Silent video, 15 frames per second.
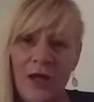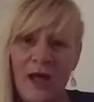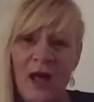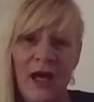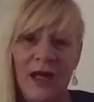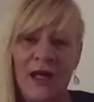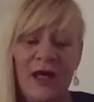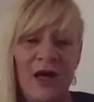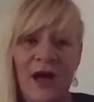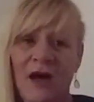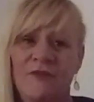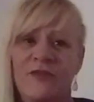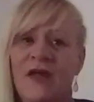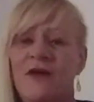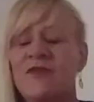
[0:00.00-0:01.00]

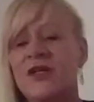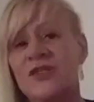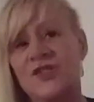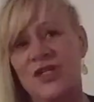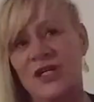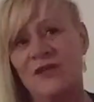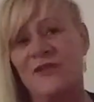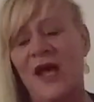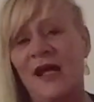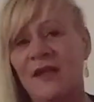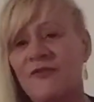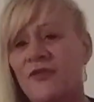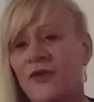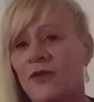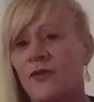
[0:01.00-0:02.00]
have never achieved
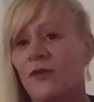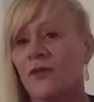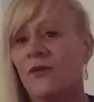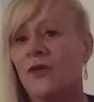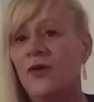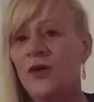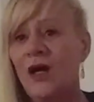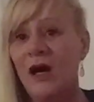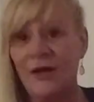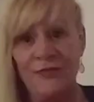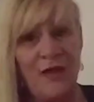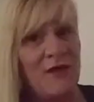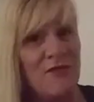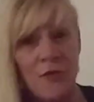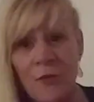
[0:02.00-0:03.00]
anything or and
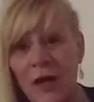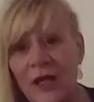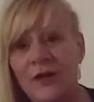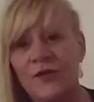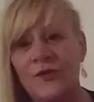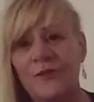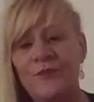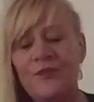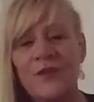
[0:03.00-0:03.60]
never will,